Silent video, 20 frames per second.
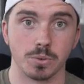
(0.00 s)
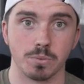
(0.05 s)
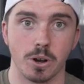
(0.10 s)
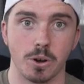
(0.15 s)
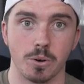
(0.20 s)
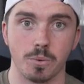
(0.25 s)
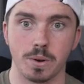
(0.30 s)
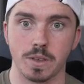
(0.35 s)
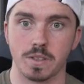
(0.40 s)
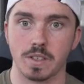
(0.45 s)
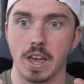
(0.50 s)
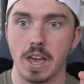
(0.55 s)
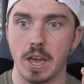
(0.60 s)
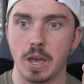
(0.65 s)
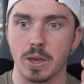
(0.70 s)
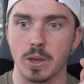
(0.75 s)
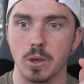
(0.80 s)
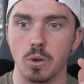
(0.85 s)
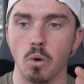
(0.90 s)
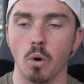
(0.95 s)
well with
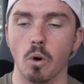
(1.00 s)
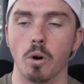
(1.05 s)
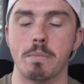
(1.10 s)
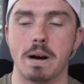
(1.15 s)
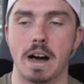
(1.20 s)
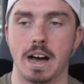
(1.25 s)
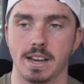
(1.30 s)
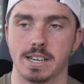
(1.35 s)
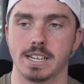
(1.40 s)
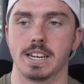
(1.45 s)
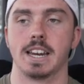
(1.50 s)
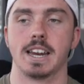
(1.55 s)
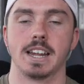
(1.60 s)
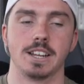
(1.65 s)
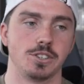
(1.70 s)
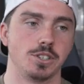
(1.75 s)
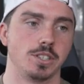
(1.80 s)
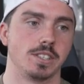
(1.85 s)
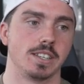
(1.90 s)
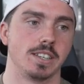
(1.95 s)
your marketing
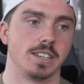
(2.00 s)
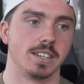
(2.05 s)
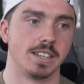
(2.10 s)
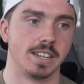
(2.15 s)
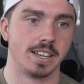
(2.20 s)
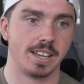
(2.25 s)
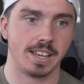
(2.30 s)
agency.